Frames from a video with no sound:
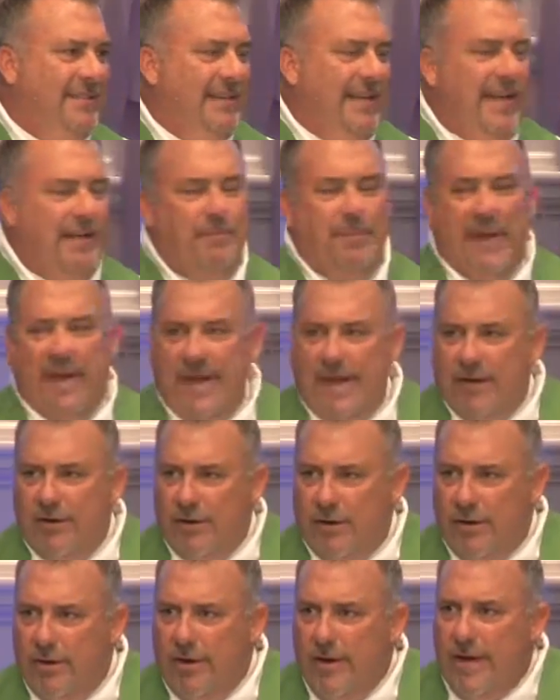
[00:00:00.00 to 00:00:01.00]
And
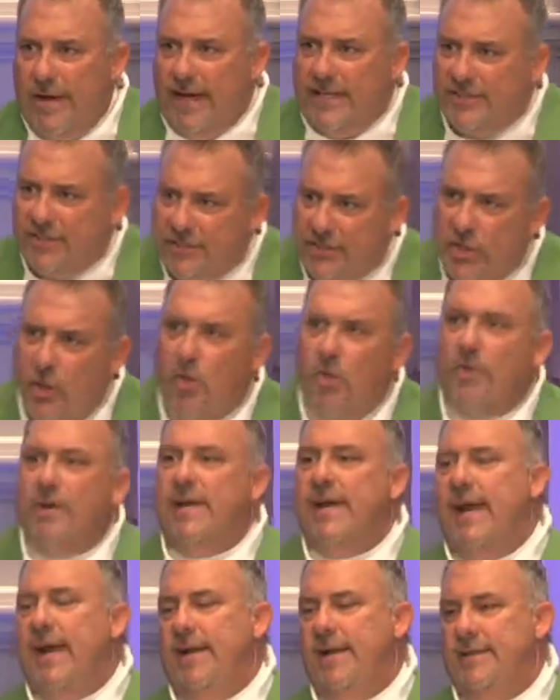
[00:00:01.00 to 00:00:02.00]
Peter
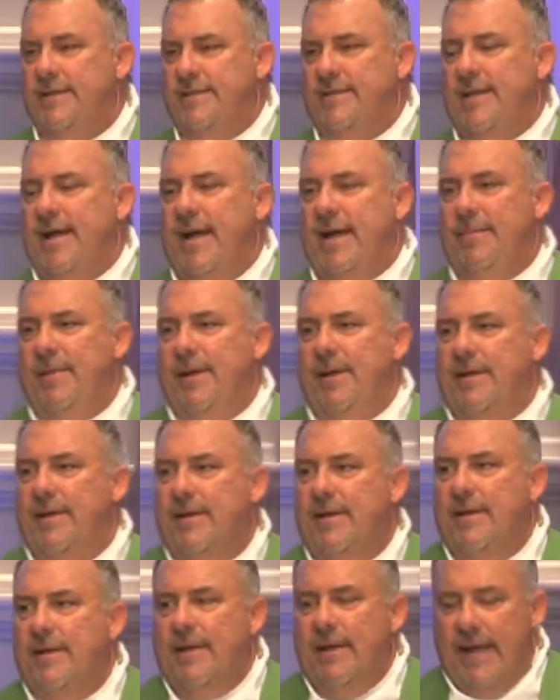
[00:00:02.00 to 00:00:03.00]
excoriated Simon
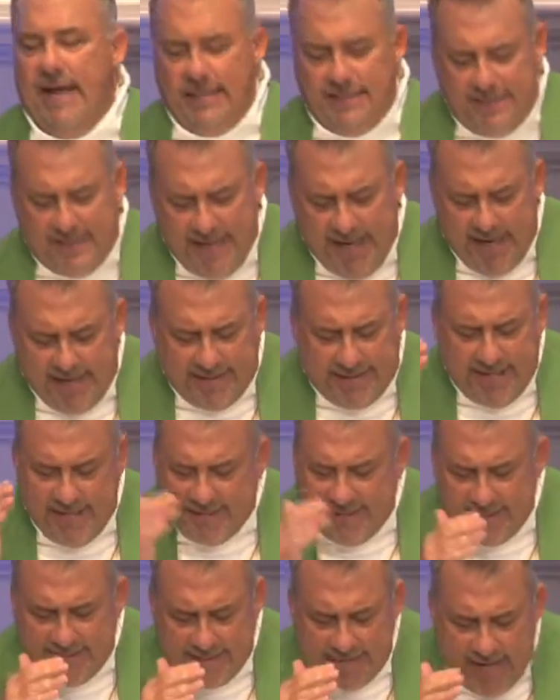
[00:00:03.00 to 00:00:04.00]
and said,
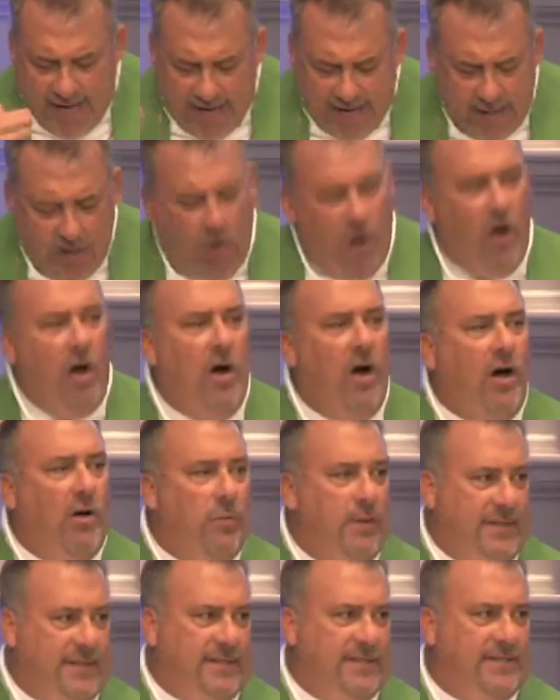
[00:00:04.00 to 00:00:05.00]
this is not at all
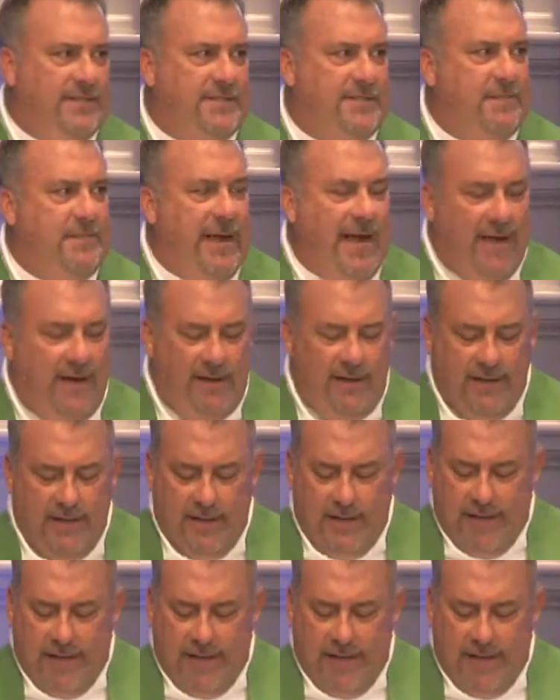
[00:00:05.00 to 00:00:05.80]
what this is about.